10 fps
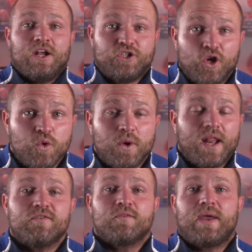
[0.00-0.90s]
do
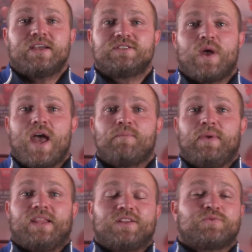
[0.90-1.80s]
whatever makes you
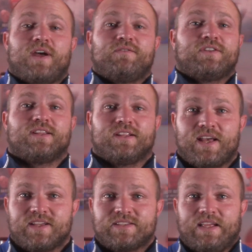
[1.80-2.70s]
happy. And that's what I've done the
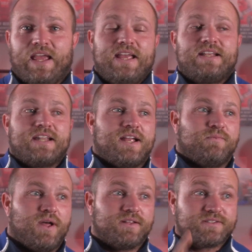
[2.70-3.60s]
last eight,
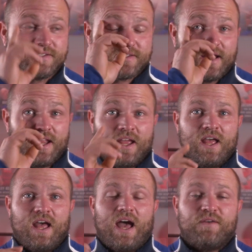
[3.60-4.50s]
nine months is that
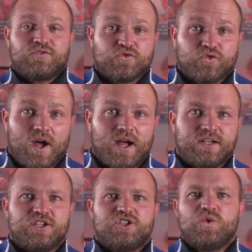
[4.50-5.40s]
I've
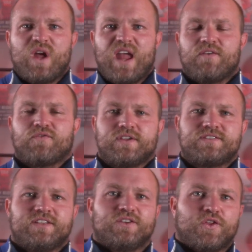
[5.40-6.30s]
tried to do every
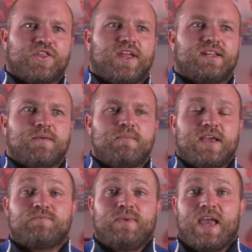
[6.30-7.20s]
single thing that
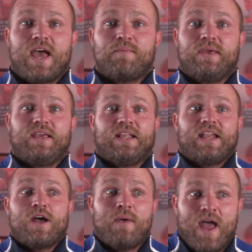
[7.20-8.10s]
makes me happy. And now I'm